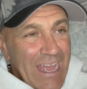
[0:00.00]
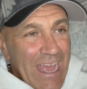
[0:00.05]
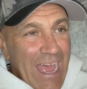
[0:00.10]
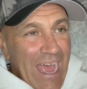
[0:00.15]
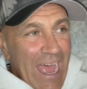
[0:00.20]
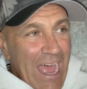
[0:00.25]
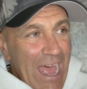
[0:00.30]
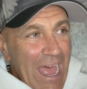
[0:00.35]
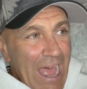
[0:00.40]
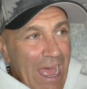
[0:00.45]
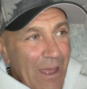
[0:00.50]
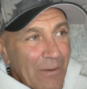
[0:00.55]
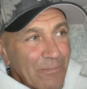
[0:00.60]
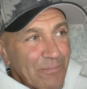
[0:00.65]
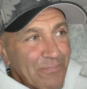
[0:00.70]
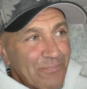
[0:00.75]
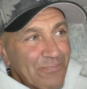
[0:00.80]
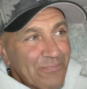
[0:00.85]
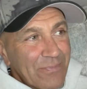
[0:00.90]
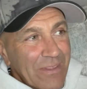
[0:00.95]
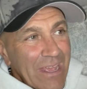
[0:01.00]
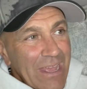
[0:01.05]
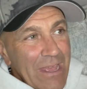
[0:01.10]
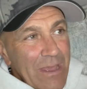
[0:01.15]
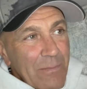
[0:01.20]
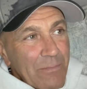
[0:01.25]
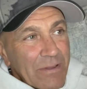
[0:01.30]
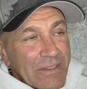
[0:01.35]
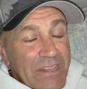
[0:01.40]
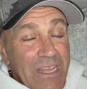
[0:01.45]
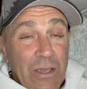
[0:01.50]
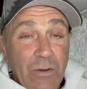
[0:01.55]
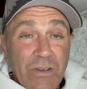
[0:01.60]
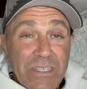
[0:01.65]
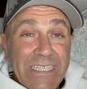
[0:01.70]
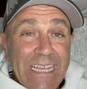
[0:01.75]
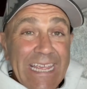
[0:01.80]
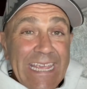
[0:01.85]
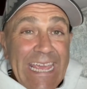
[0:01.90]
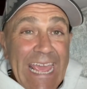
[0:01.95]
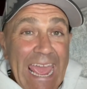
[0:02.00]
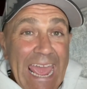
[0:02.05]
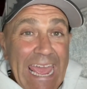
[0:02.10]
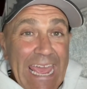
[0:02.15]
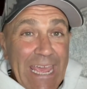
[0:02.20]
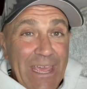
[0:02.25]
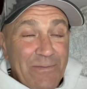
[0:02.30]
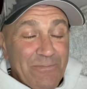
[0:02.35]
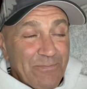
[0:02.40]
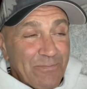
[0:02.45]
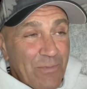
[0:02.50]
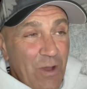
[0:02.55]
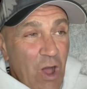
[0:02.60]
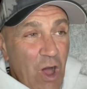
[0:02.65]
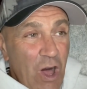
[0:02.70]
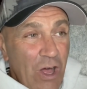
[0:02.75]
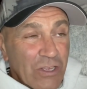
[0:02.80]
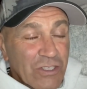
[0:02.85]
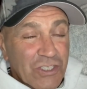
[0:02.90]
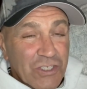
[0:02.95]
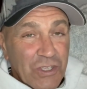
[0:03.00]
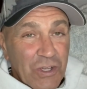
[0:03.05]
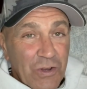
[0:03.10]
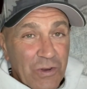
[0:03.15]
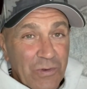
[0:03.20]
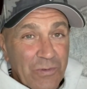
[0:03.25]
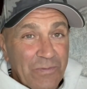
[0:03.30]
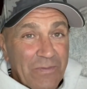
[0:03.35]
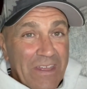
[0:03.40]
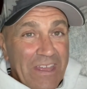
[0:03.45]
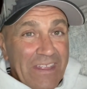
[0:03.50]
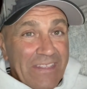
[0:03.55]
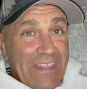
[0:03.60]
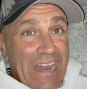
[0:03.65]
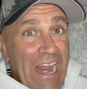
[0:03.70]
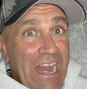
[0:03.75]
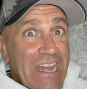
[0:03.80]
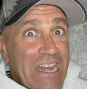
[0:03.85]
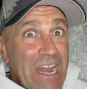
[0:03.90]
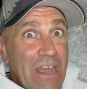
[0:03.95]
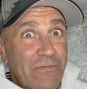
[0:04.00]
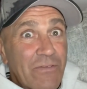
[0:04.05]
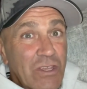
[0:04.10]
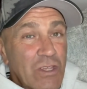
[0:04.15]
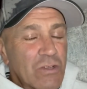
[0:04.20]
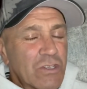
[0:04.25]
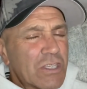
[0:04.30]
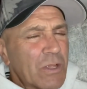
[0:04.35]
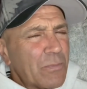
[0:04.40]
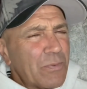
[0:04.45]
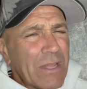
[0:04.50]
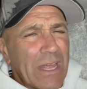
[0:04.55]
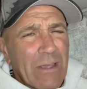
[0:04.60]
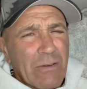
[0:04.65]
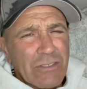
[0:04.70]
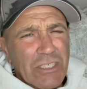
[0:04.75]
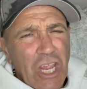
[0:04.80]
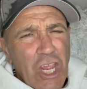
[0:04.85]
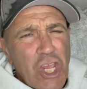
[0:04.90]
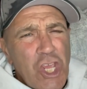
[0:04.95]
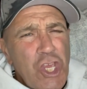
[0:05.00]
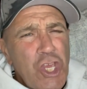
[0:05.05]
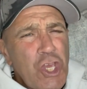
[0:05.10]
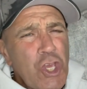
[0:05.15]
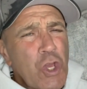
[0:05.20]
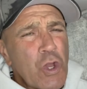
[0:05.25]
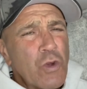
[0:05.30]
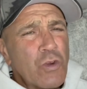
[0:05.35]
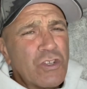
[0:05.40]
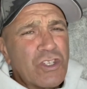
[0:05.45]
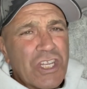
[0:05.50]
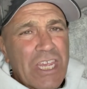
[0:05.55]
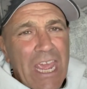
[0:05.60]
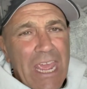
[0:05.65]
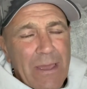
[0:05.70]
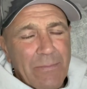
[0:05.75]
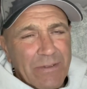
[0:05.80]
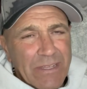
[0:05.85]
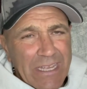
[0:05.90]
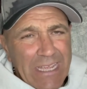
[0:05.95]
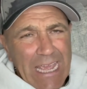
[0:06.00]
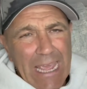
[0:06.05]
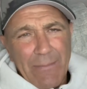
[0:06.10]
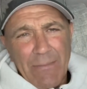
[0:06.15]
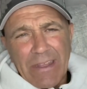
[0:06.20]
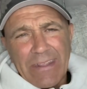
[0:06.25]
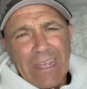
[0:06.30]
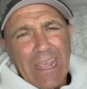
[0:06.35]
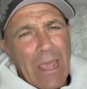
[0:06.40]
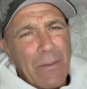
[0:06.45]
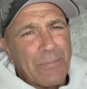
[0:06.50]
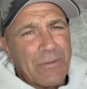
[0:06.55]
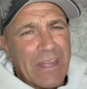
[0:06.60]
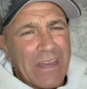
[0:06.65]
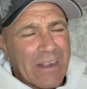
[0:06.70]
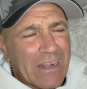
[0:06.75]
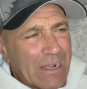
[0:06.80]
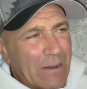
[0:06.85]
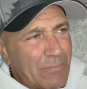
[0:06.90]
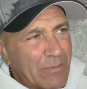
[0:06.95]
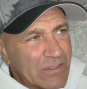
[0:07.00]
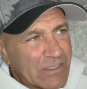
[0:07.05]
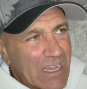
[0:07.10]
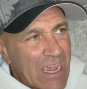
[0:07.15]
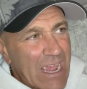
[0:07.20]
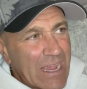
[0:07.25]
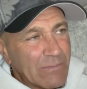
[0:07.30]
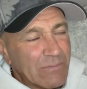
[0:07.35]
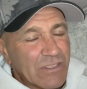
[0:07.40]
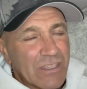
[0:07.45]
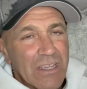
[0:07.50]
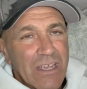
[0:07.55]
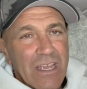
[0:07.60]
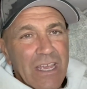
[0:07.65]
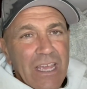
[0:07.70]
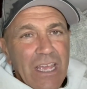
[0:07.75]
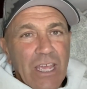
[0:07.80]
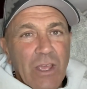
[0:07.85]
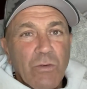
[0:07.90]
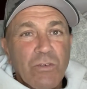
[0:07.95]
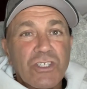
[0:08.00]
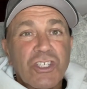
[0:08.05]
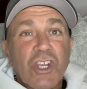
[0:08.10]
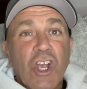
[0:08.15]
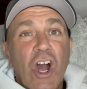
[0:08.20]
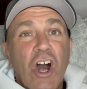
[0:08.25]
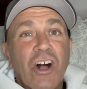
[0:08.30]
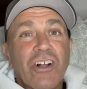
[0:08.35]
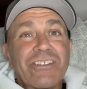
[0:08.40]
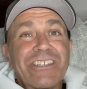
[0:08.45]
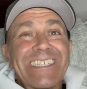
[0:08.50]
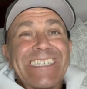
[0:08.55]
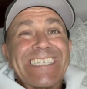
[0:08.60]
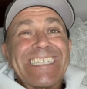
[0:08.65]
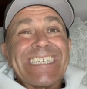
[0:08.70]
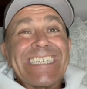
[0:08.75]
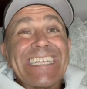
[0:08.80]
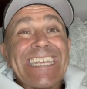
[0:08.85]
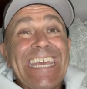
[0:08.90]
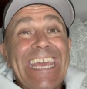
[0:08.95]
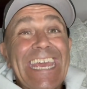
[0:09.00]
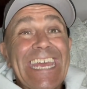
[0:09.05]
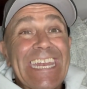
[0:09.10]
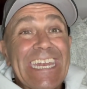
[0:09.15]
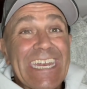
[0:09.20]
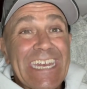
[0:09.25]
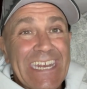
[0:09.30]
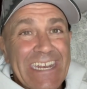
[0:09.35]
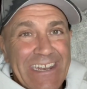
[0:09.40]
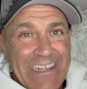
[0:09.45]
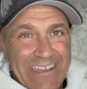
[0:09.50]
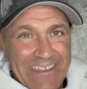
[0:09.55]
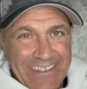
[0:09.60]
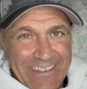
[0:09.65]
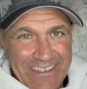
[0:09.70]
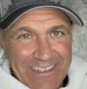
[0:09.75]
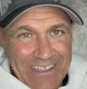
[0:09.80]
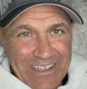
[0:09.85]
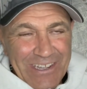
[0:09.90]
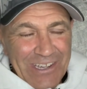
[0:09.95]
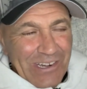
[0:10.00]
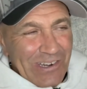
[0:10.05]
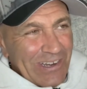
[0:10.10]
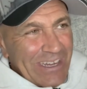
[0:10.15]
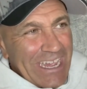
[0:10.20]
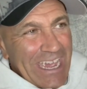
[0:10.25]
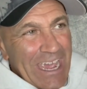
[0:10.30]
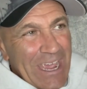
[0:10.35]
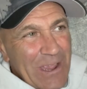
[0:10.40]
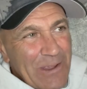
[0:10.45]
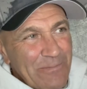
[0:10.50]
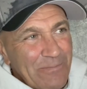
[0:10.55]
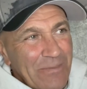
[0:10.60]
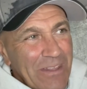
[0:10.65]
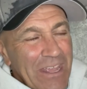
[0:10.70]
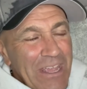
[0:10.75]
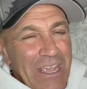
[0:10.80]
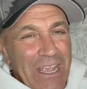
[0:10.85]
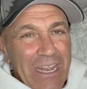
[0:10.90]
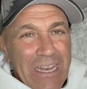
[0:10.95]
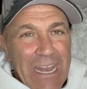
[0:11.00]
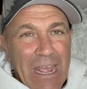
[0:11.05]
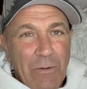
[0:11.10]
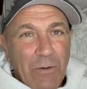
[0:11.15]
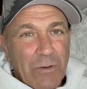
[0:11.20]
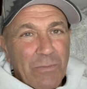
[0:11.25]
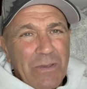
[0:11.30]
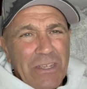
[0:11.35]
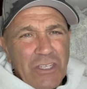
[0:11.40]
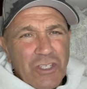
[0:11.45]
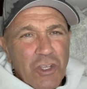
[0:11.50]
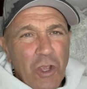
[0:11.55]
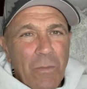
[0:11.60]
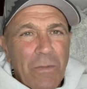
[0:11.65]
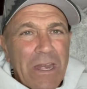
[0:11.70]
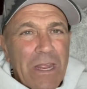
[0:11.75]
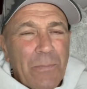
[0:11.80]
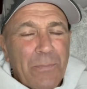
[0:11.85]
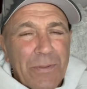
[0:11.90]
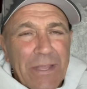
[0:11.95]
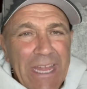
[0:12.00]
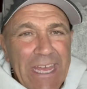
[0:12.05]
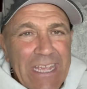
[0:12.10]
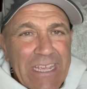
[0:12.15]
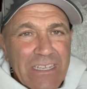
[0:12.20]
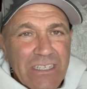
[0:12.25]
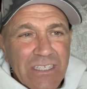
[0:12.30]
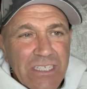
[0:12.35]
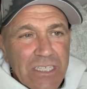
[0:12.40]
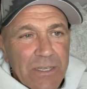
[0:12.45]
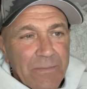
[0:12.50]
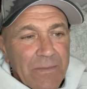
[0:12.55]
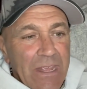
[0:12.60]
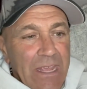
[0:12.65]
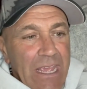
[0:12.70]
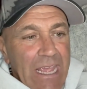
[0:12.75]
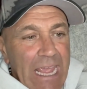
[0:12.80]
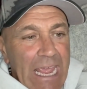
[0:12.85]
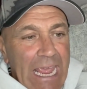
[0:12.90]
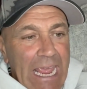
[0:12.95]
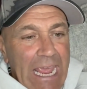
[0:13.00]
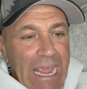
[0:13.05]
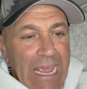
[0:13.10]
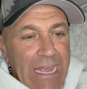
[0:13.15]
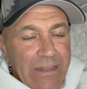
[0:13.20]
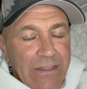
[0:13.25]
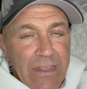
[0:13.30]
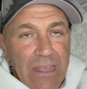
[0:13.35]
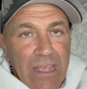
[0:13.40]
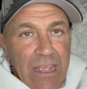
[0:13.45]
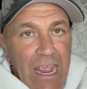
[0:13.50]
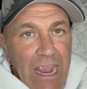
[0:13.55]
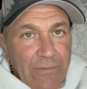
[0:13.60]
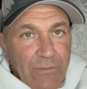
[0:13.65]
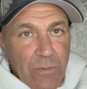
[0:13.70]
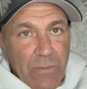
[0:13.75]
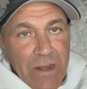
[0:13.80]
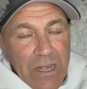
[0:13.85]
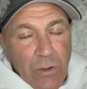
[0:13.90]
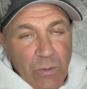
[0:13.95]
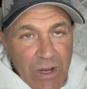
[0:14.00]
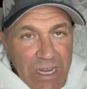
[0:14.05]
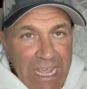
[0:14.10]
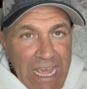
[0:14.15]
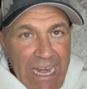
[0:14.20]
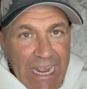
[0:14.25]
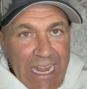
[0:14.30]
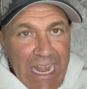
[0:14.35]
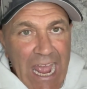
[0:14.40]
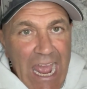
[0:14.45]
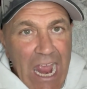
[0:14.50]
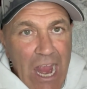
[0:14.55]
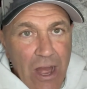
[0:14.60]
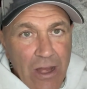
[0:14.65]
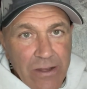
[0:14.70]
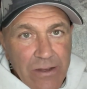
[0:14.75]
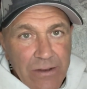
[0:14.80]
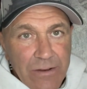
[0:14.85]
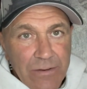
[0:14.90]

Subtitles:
But there was a game also that I never used to play. It was a huge gambling game. I think I played a couple times. It was called Skin, okay? And there would be so many players, and everybody would get a card.